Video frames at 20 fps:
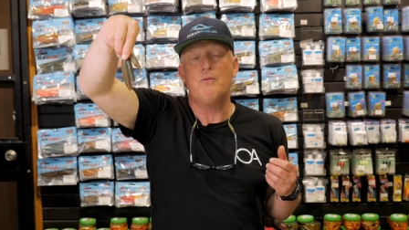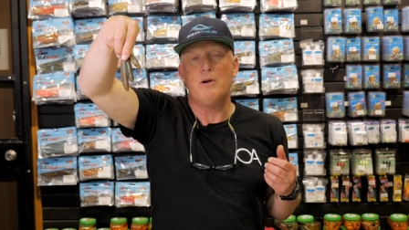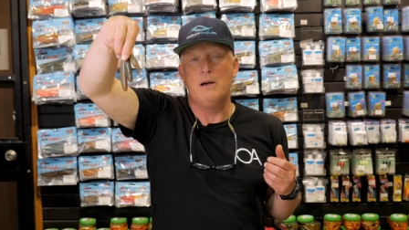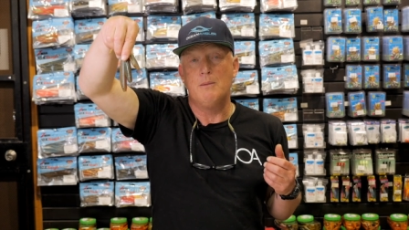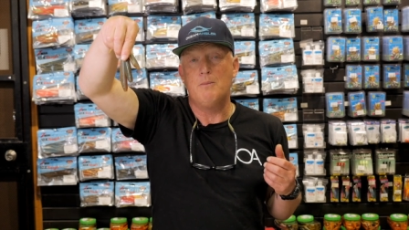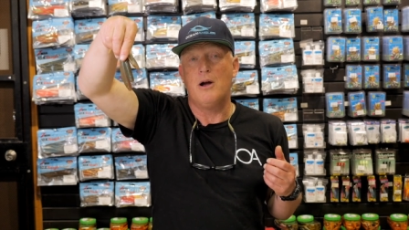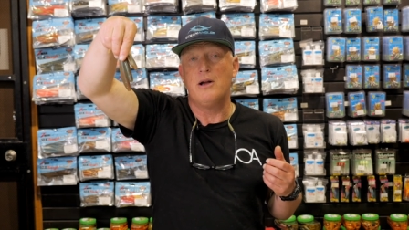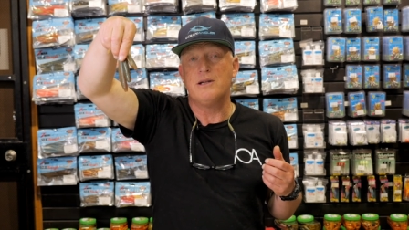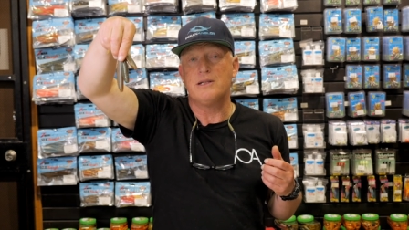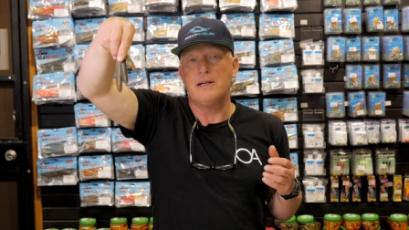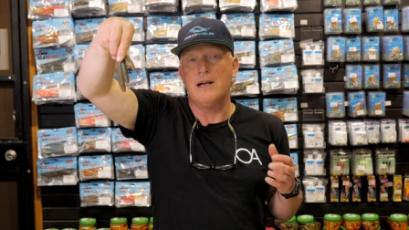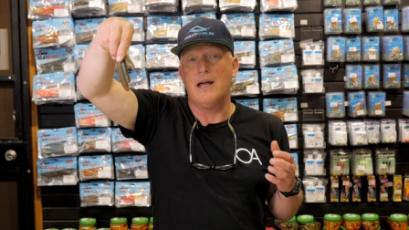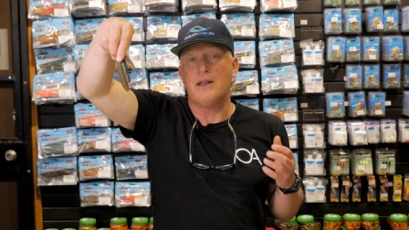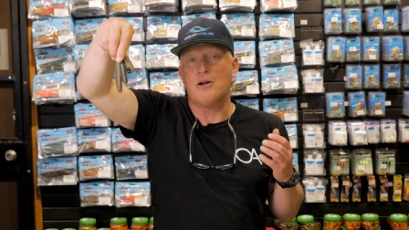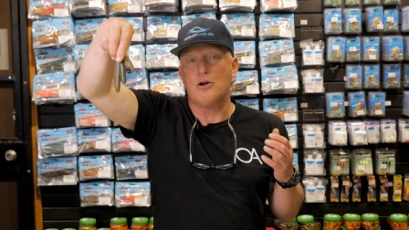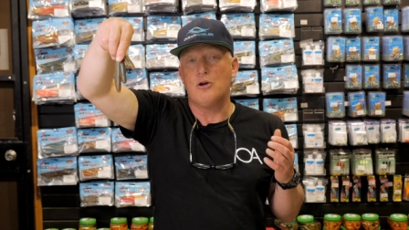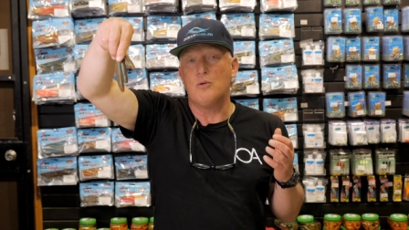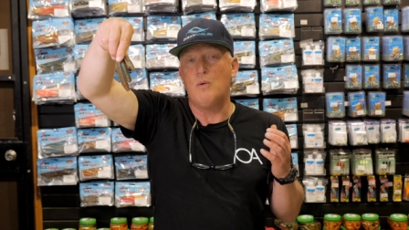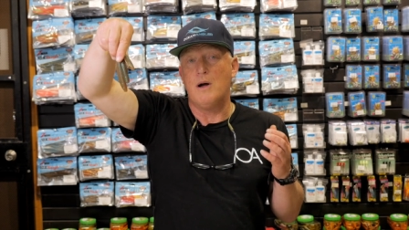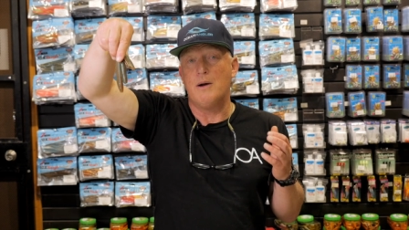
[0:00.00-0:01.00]
Red bone's another
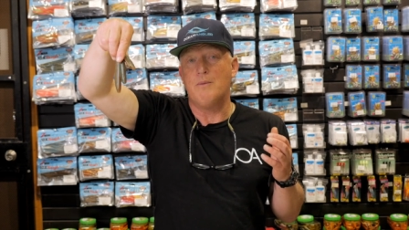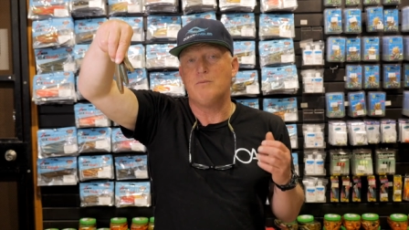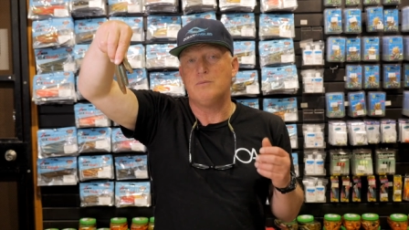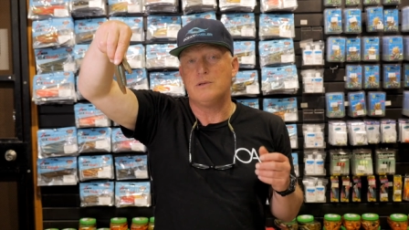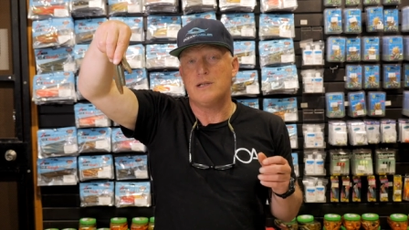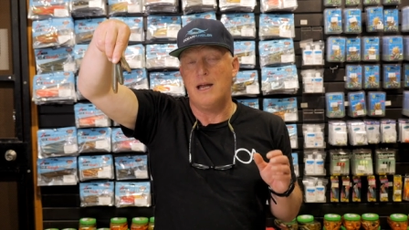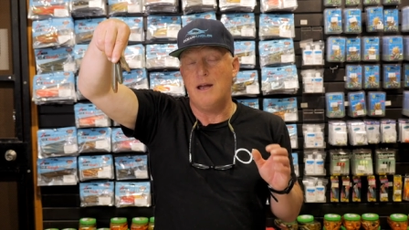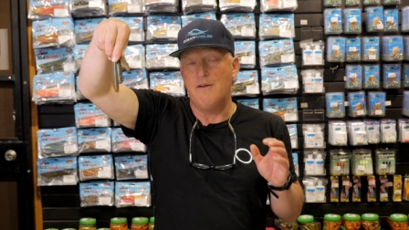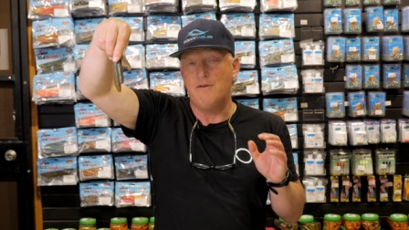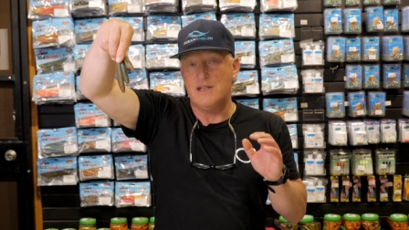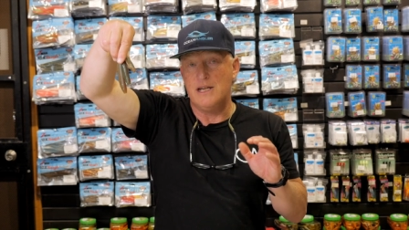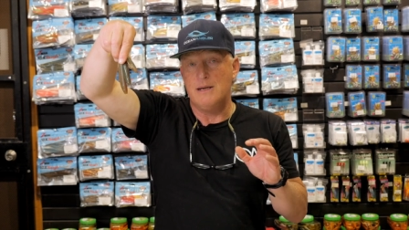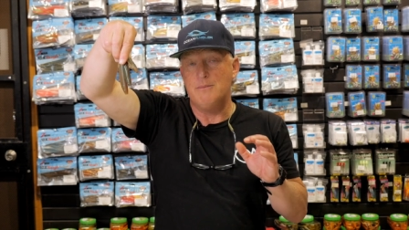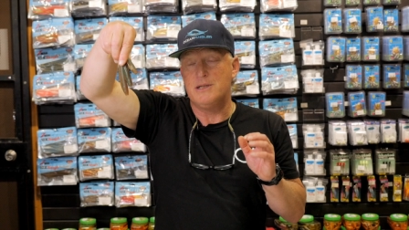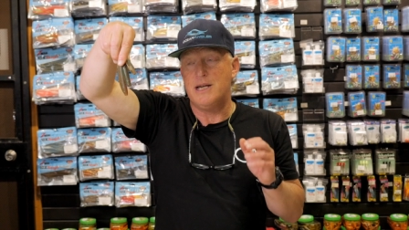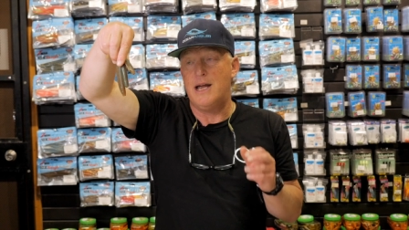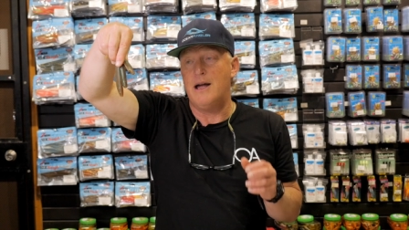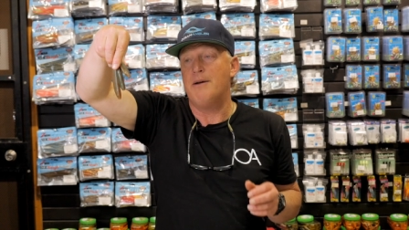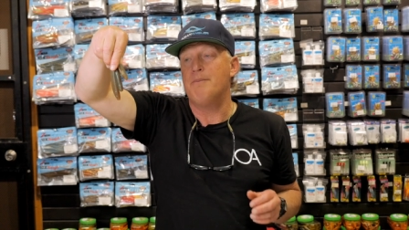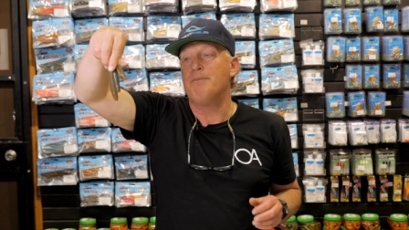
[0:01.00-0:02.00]
good one to have deep
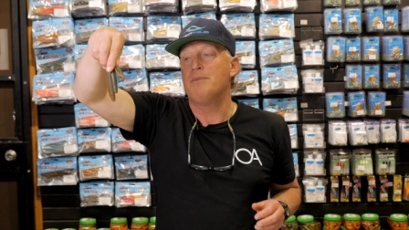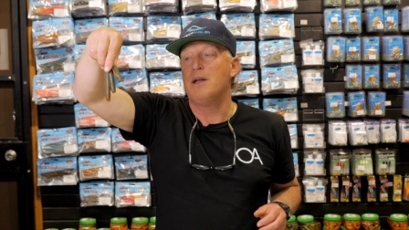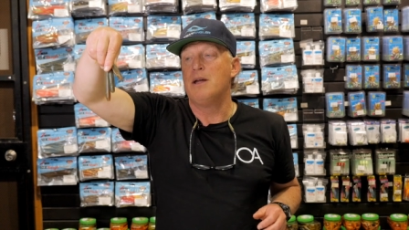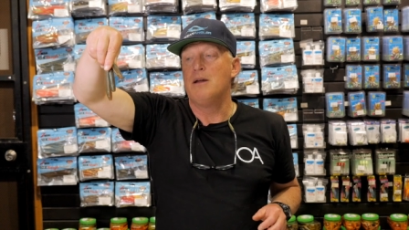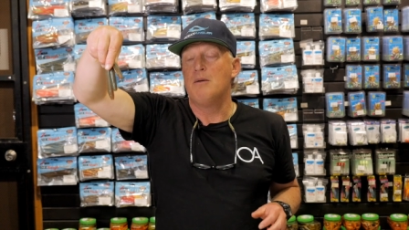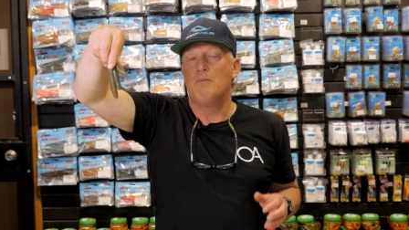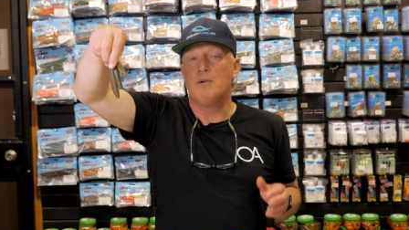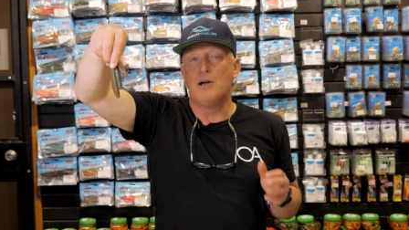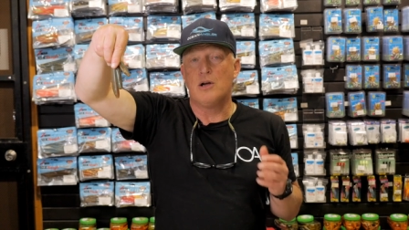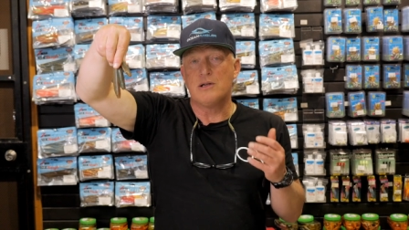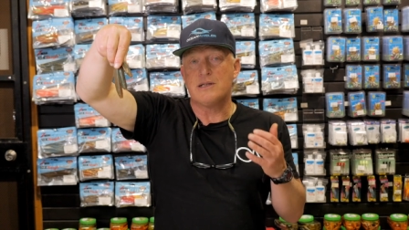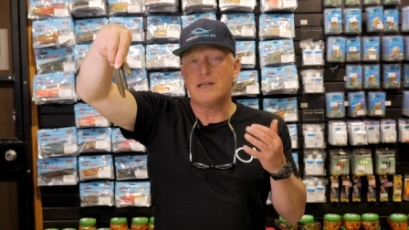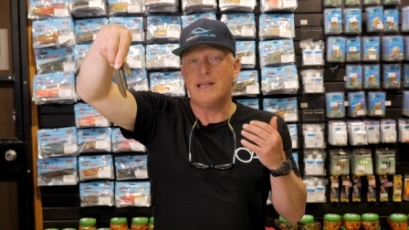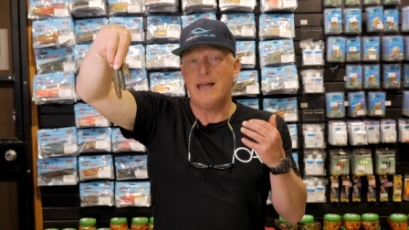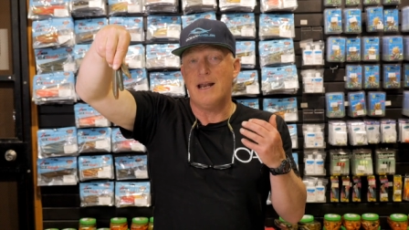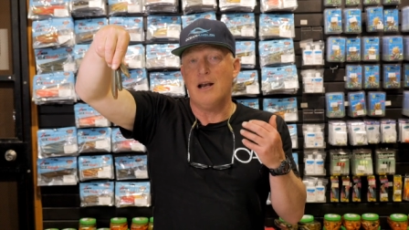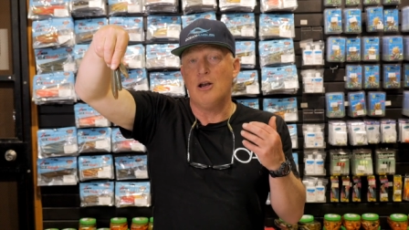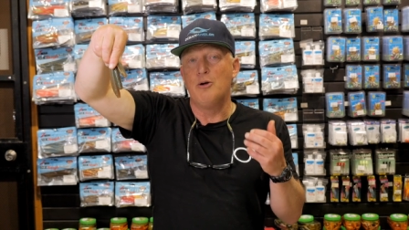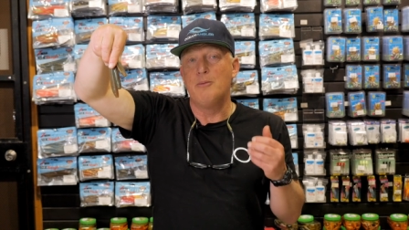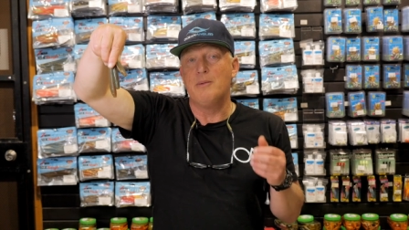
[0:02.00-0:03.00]
down because of
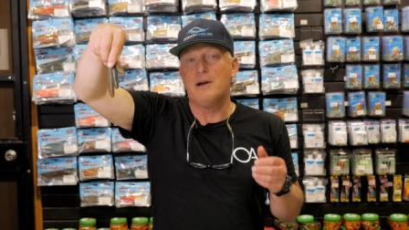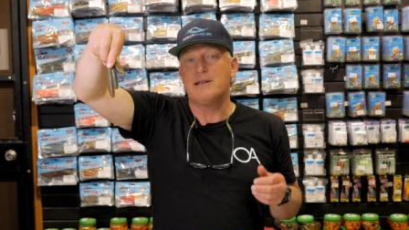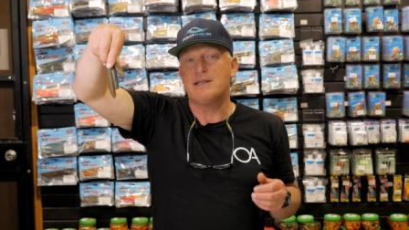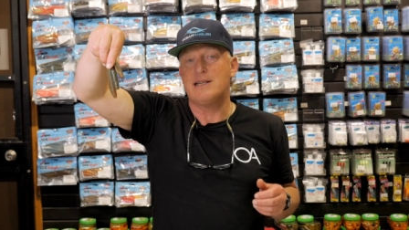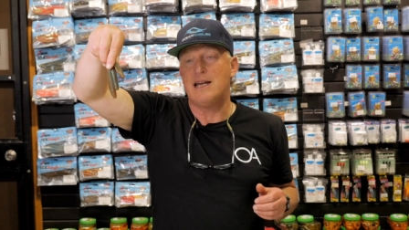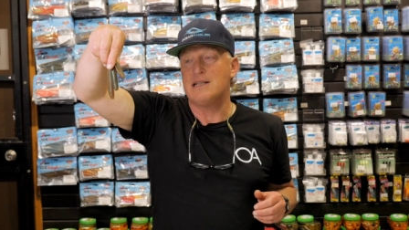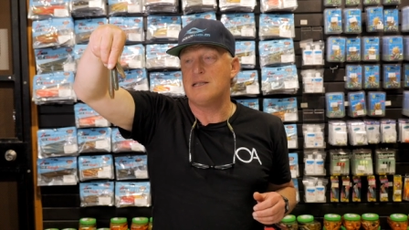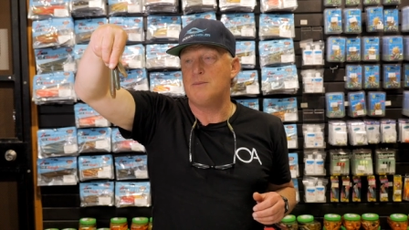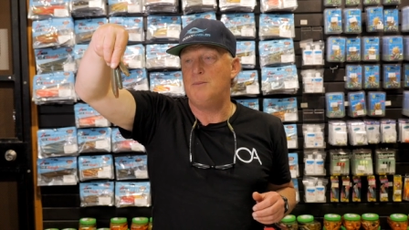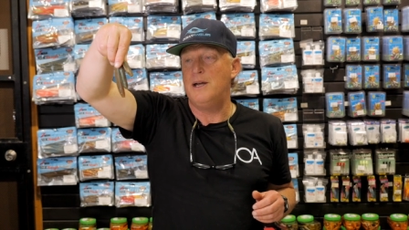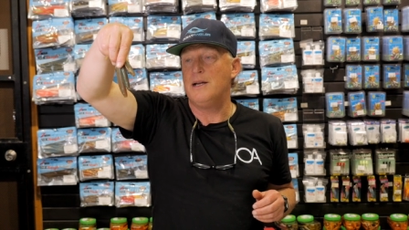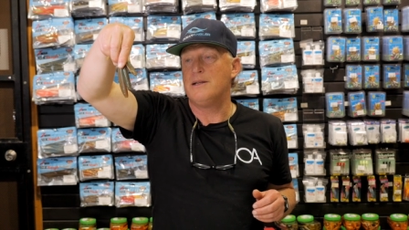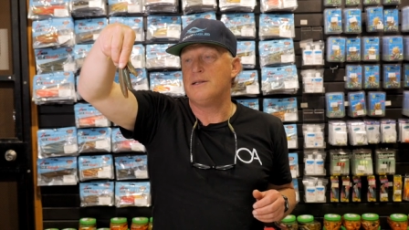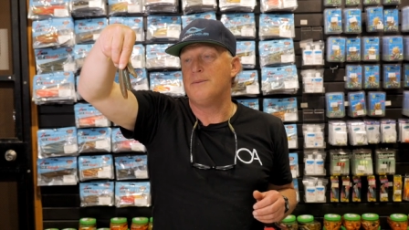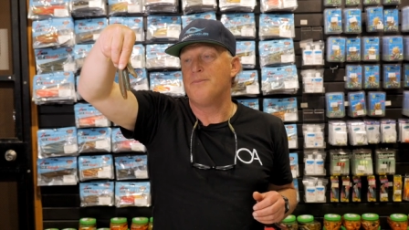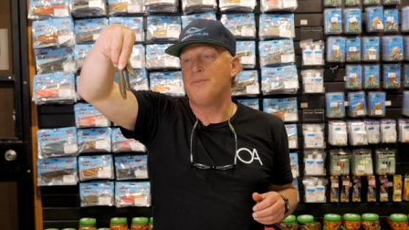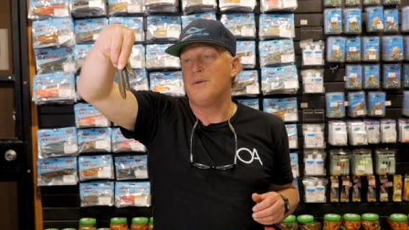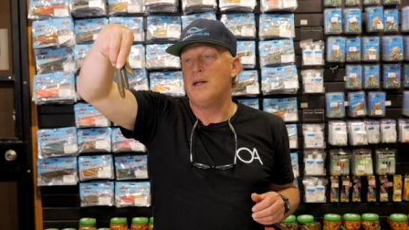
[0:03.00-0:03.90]
that luminous aspect,